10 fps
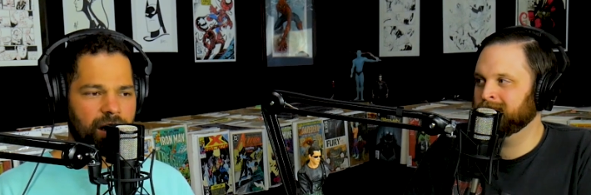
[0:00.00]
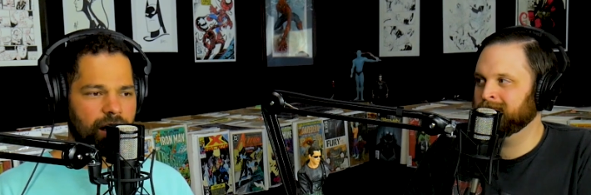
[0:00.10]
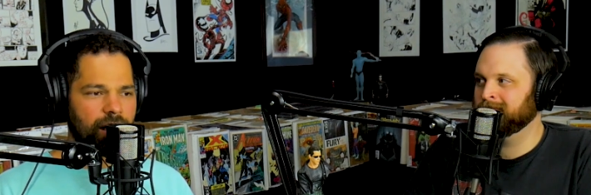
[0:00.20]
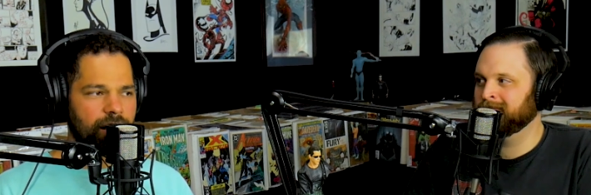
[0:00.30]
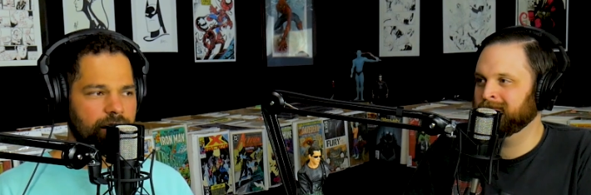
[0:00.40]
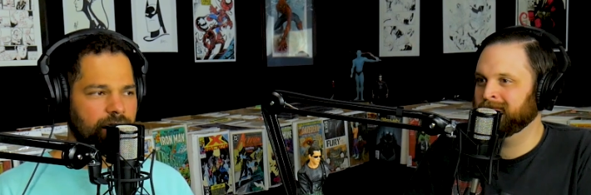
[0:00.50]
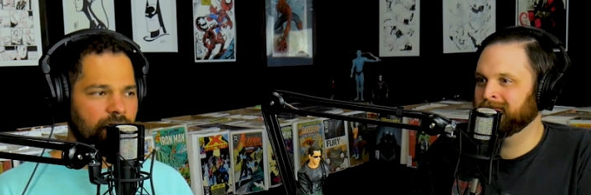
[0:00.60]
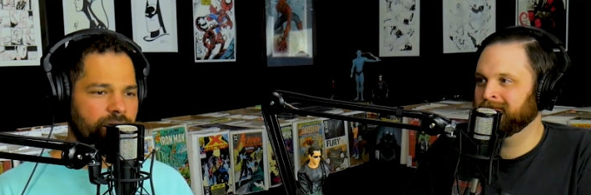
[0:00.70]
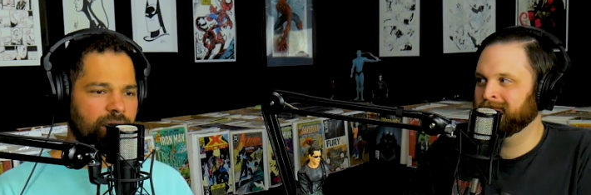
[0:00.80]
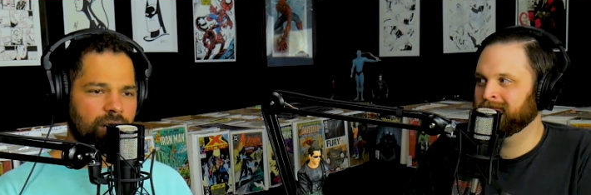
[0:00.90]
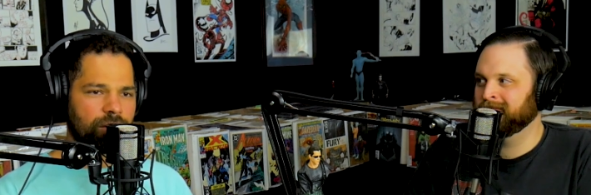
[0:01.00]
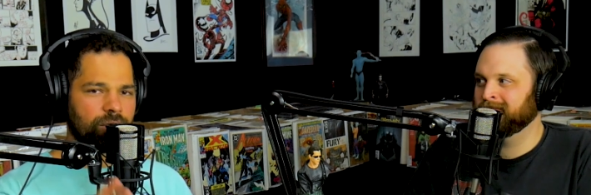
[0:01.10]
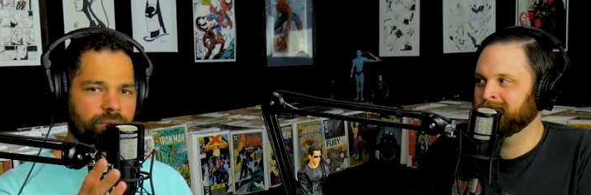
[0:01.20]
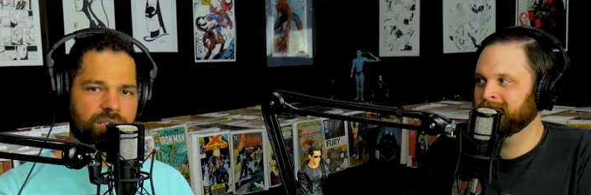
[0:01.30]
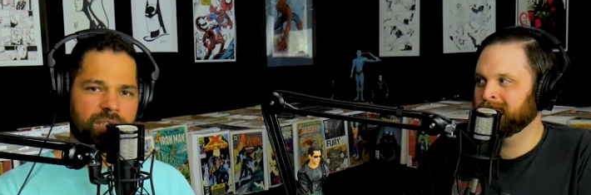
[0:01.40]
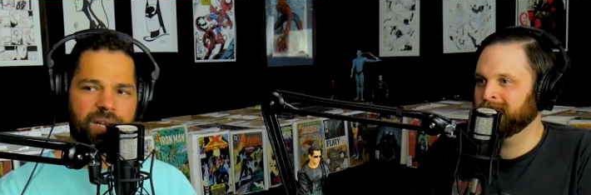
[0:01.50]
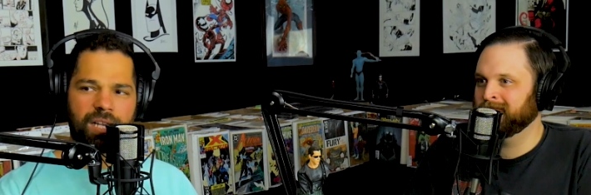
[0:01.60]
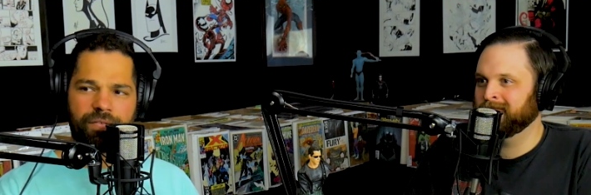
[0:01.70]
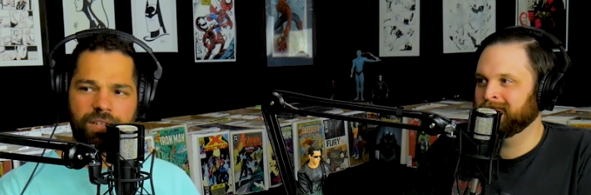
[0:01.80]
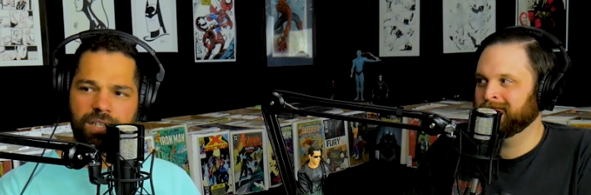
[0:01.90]
Speaker 1: and carry that on through the rest of my
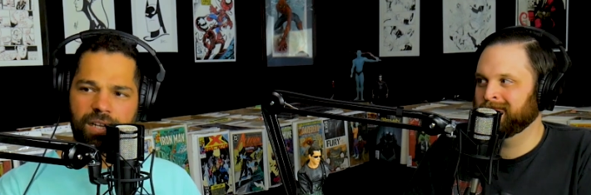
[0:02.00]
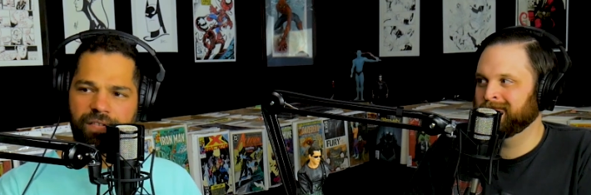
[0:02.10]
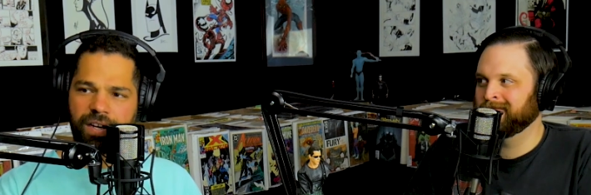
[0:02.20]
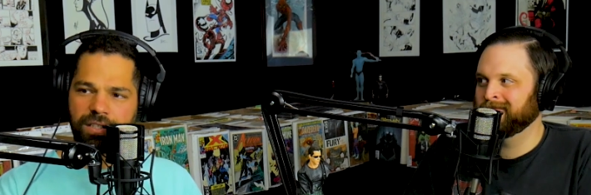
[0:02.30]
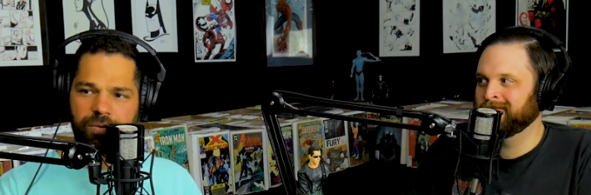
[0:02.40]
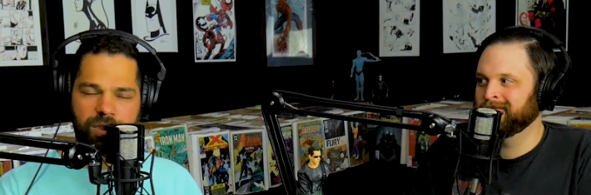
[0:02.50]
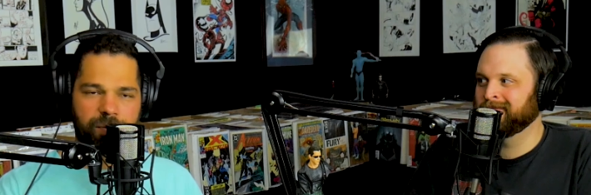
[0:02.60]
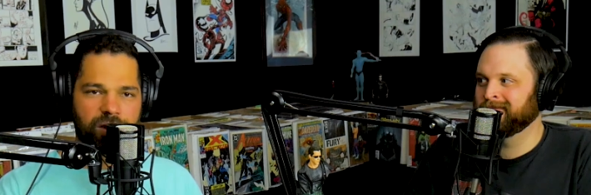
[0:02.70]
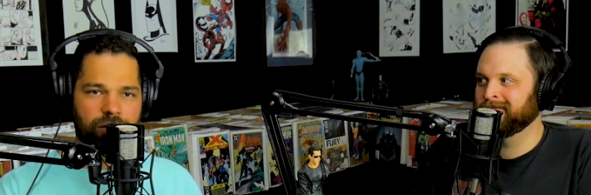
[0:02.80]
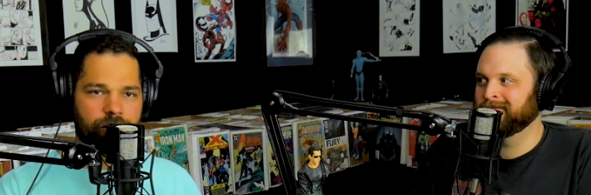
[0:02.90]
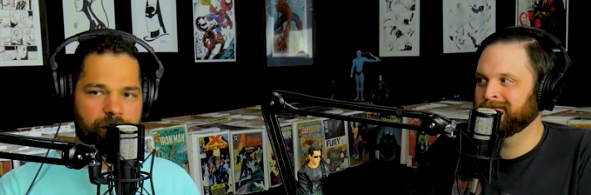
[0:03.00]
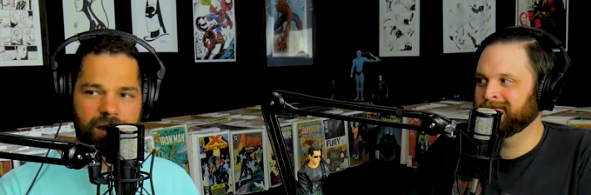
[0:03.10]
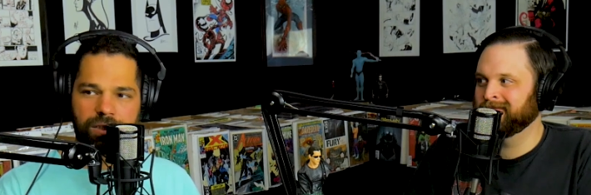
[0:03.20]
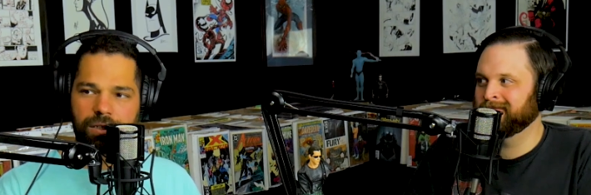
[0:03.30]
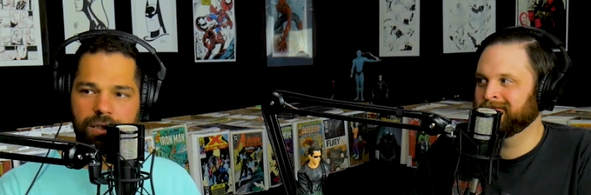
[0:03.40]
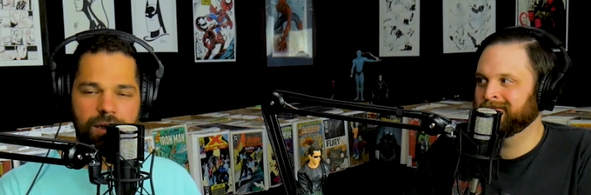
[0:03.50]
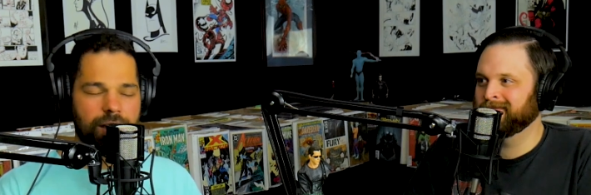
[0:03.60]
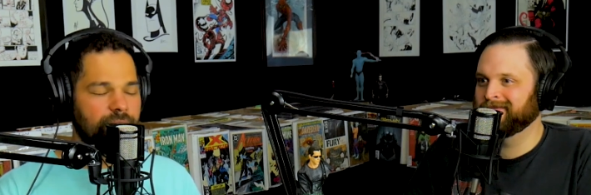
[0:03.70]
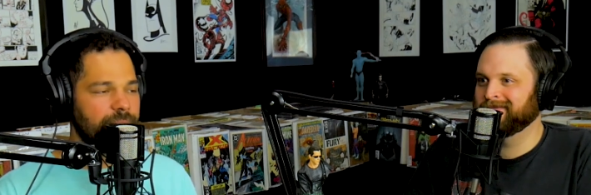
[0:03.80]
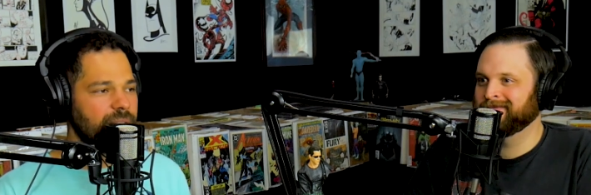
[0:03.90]
life until I find someone special to replace her.
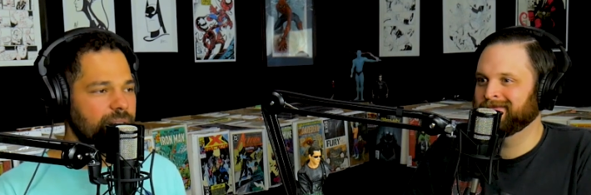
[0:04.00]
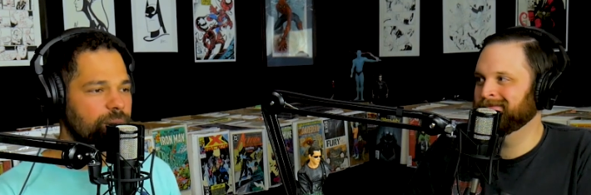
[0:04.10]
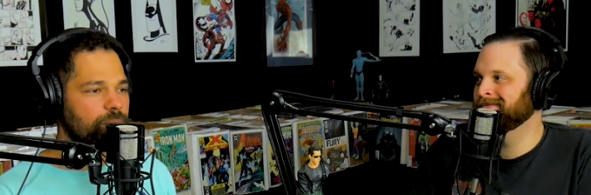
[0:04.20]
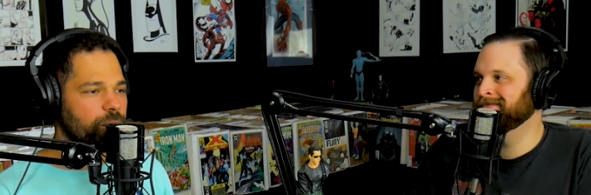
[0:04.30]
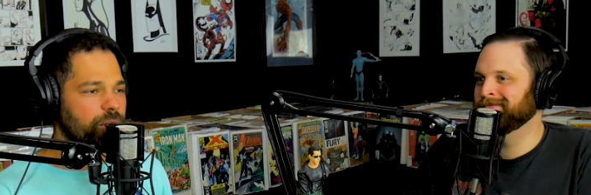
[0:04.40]
I mean, like, well,